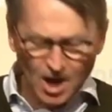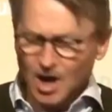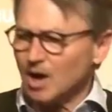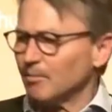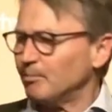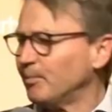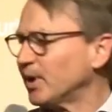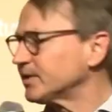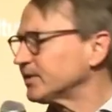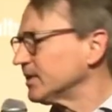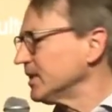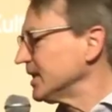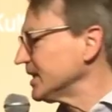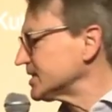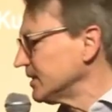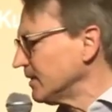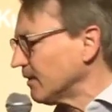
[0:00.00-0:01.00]
But
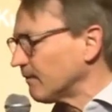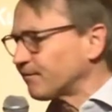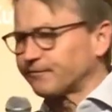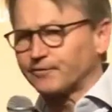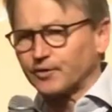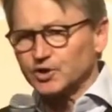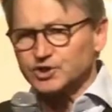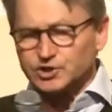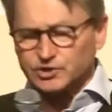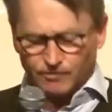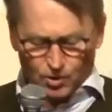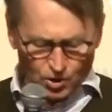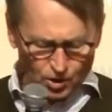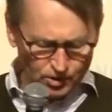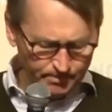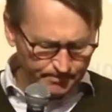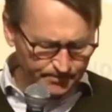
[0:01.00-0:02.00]
listen, first of
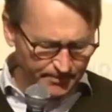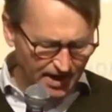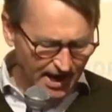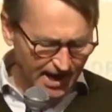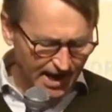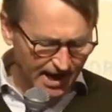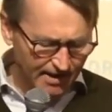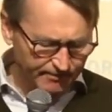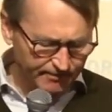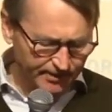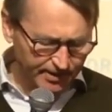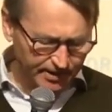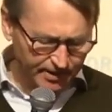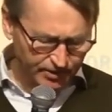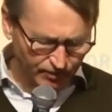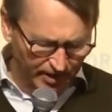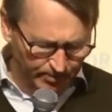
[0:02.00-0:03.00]
all, I have the
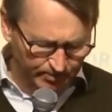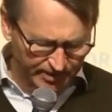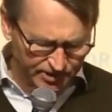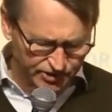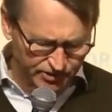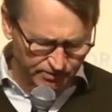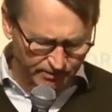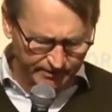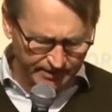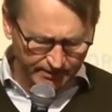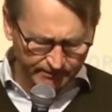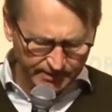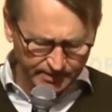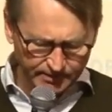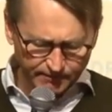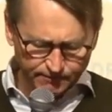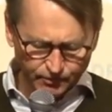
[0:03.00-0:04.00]
great pleasure of giving
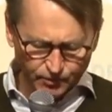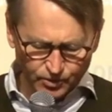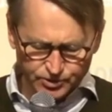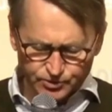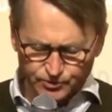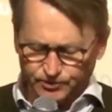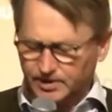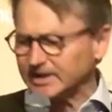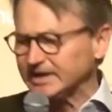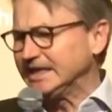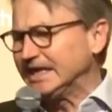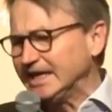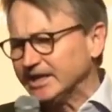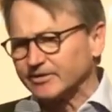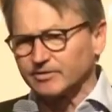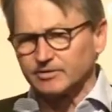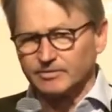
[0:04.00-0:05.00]
the floor to the
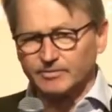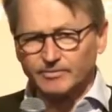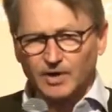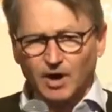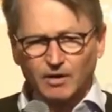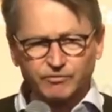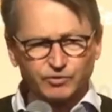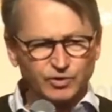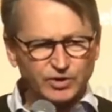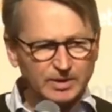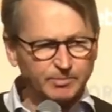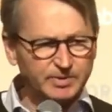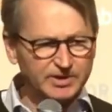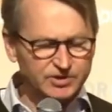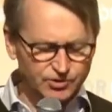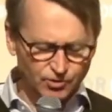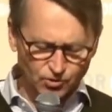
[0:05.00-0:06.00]
leader of
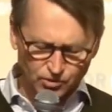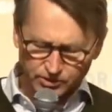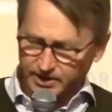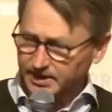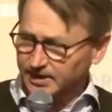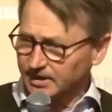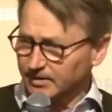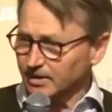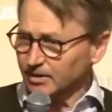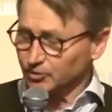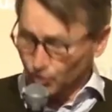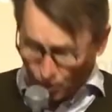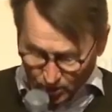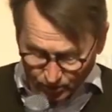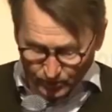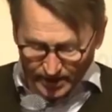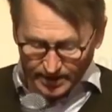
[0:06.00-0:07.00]
Greenpeace
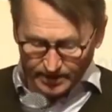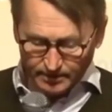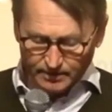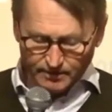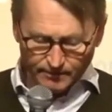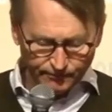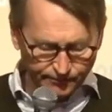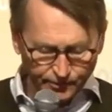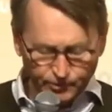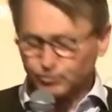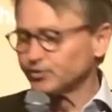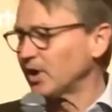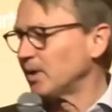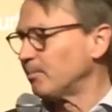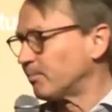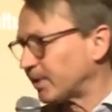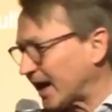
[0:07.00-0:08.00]
Norway, Frode
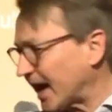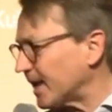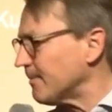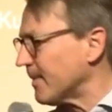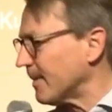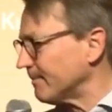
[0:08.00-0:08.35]
Pleim.